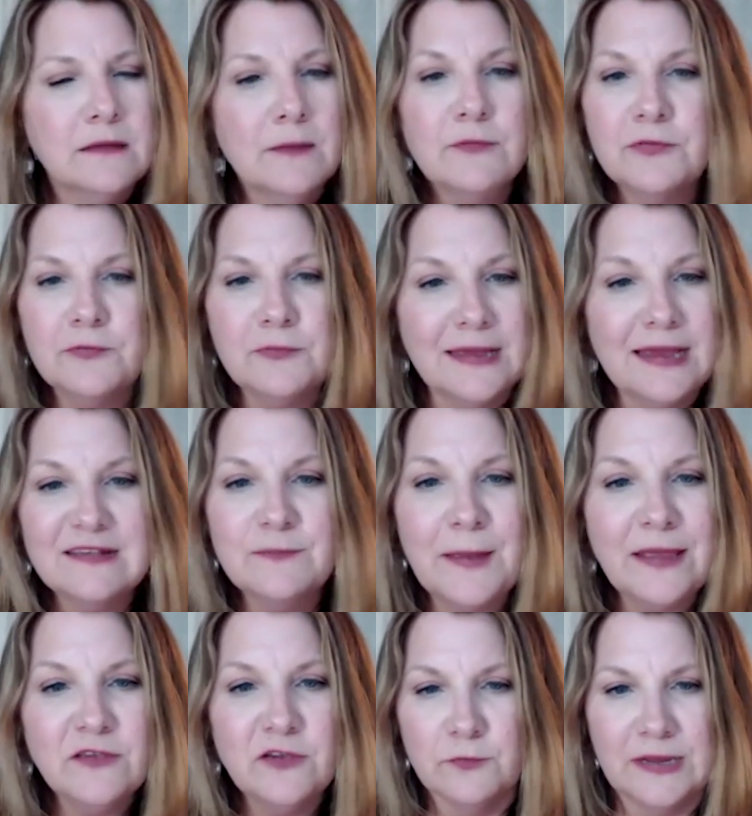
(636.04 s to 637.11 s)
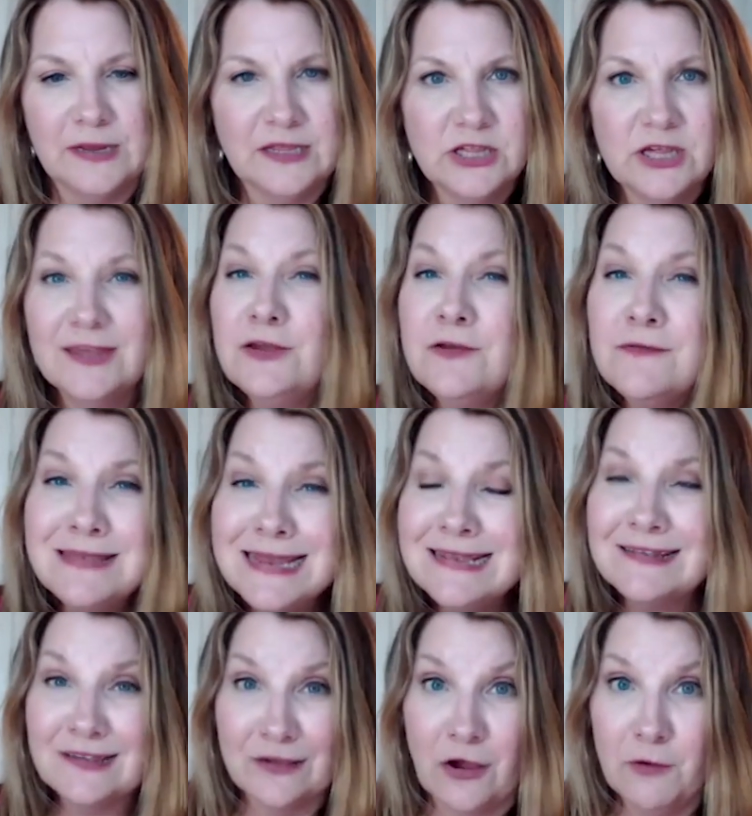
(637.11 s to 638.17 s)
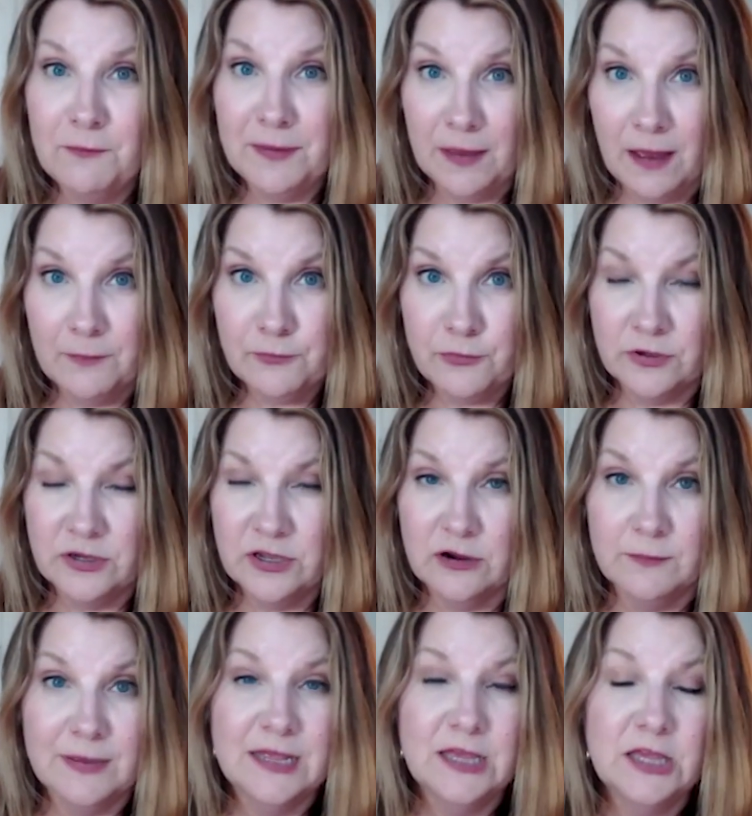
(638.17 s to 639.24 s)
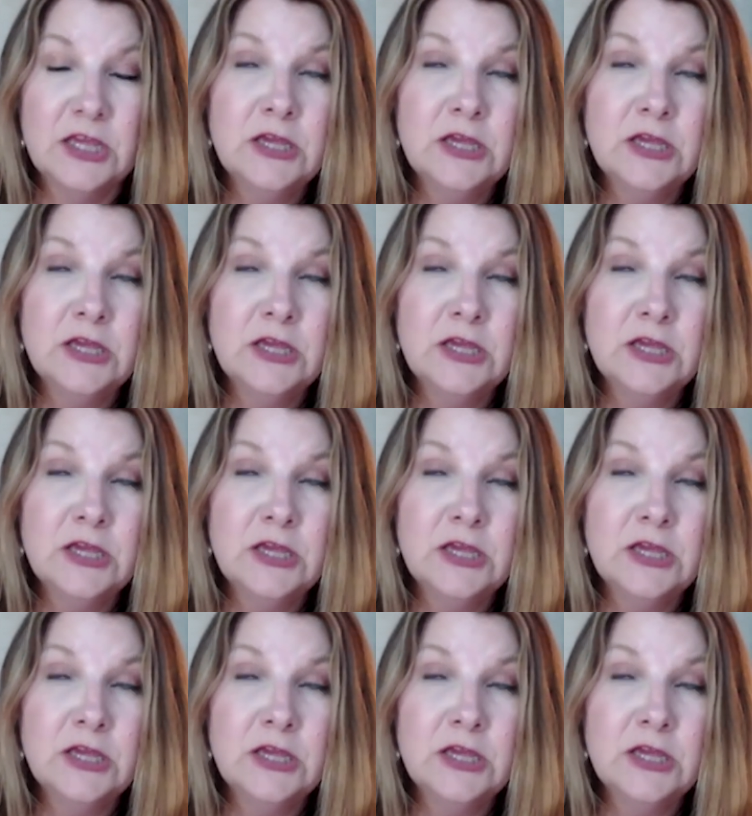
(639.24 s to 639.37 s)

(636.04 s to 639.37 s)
Number three, expand your reach. You need to go beyond procurement.